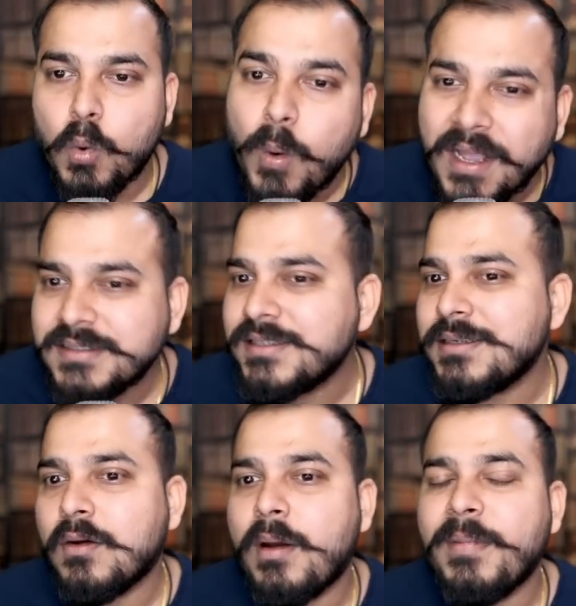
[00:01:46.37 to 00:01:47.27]
Once
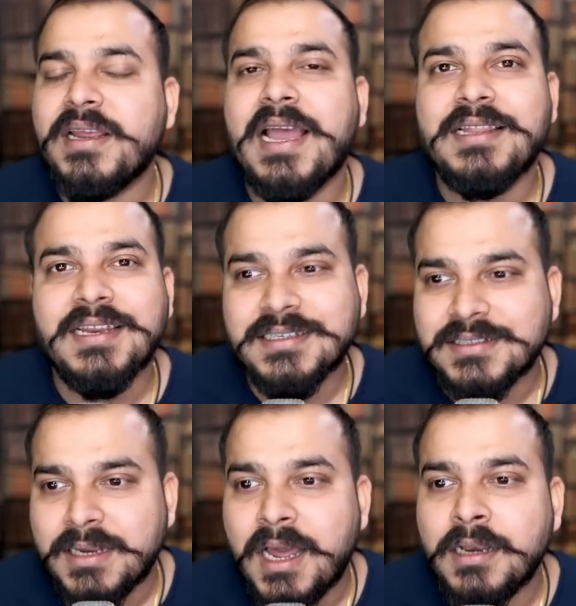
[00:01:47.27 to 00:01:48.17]
this requirement gathering
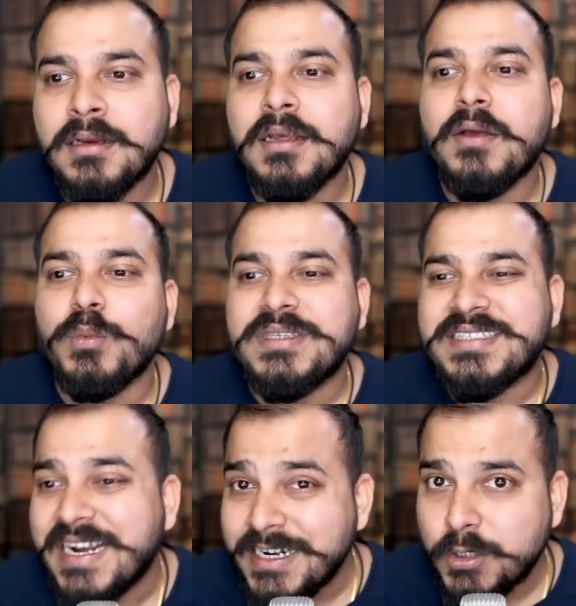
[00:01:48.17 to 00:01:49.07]
is done, we
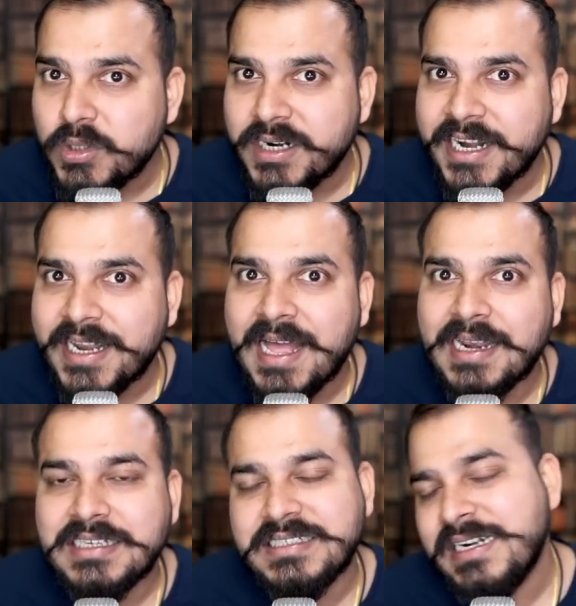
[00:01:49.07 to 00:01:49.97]
send it to the data
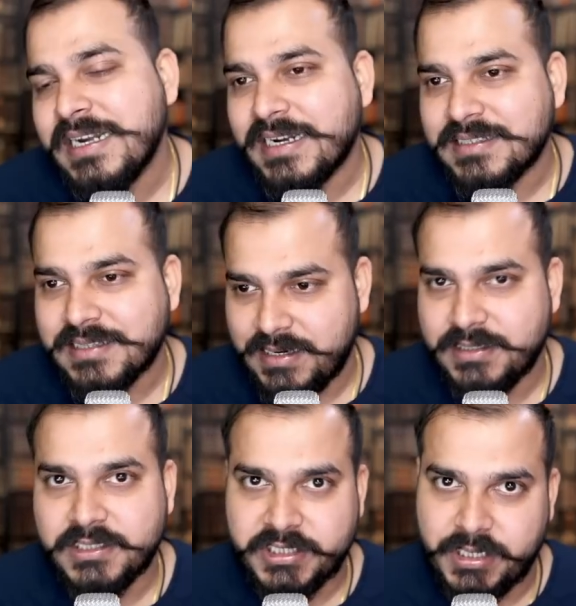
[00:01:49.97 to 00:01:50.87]
analyst and data
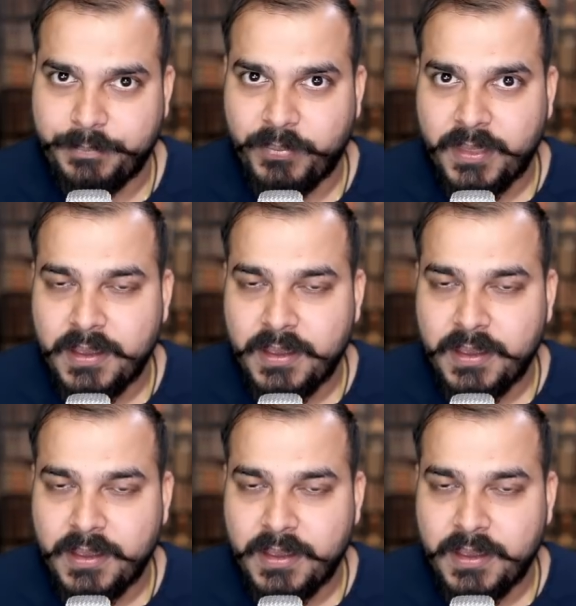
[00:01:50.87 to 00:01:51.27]
scientist team.